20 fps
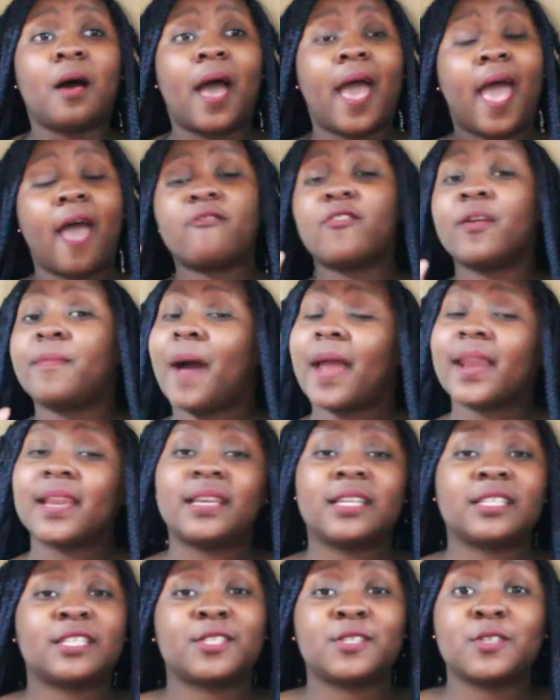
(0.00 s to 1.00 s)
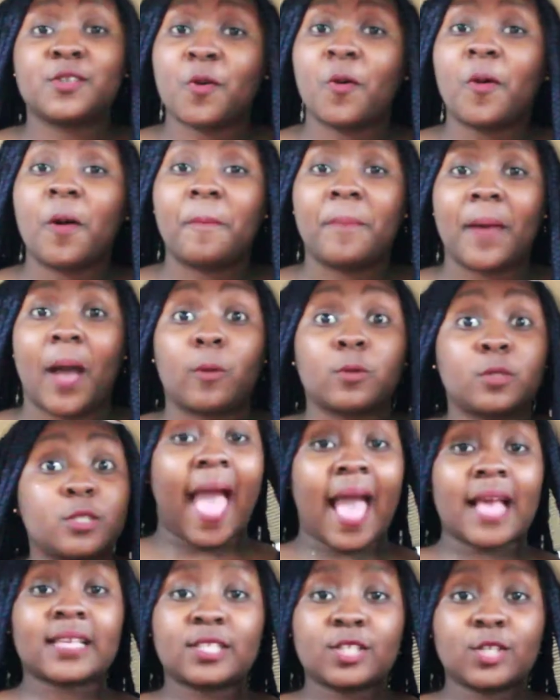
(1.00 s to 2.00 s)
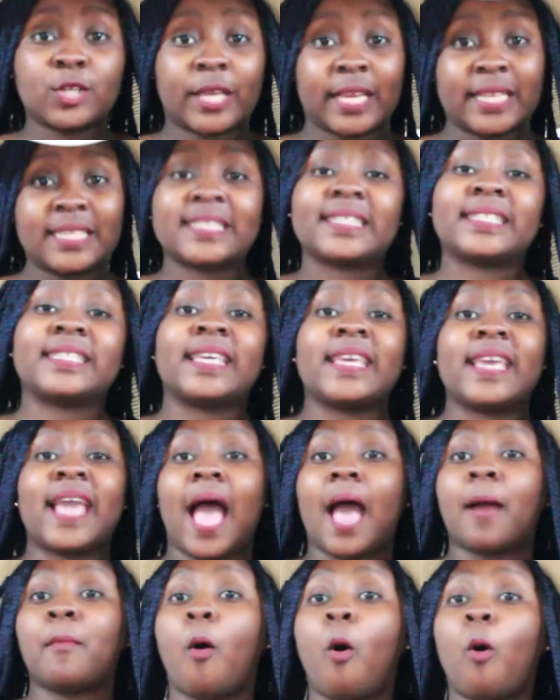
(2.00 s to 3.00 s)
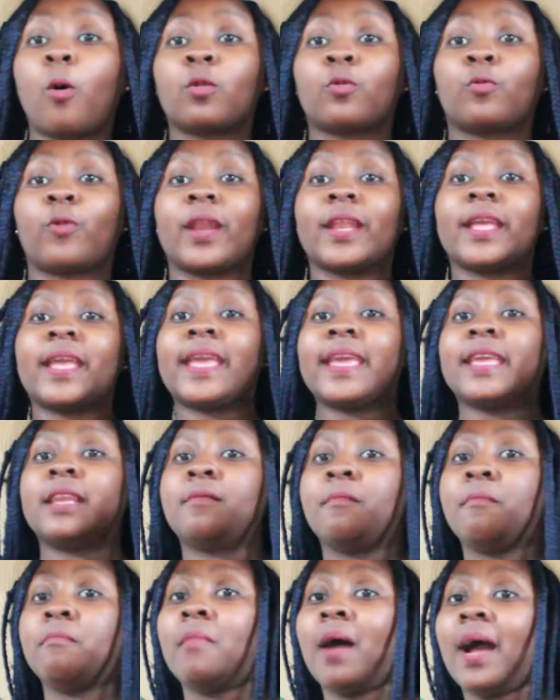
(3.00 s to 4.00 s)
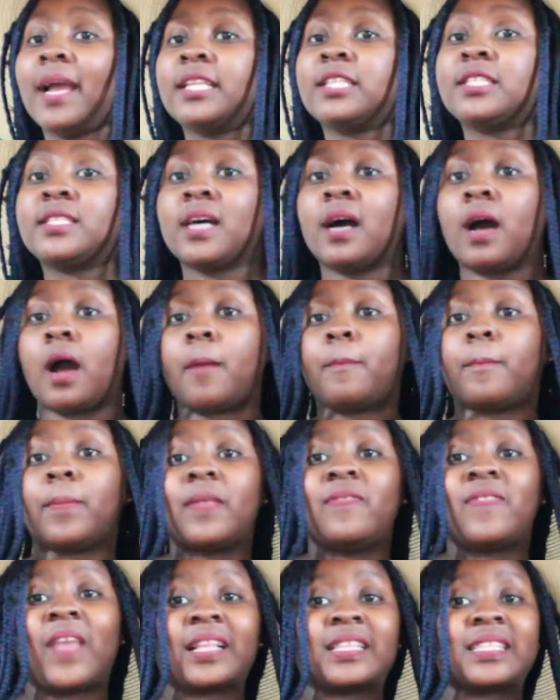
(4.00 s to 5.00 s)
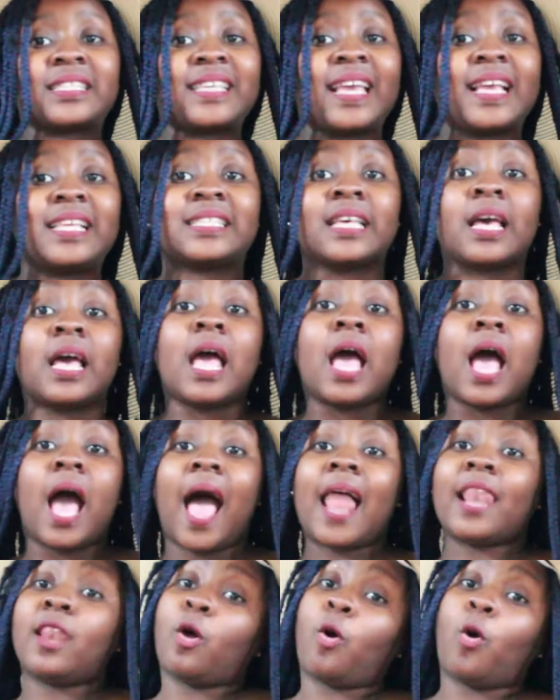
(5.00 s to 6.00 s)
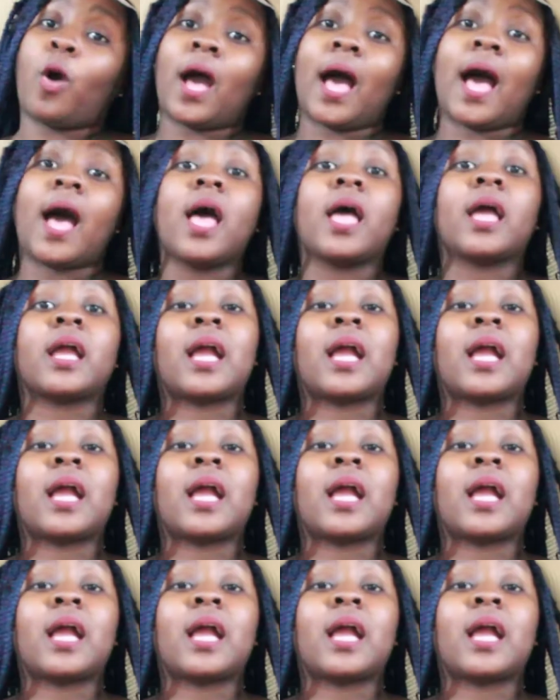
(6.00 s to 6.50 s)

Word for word: everybody needs to know about. As you can see, I'm already in my top that says Aloha.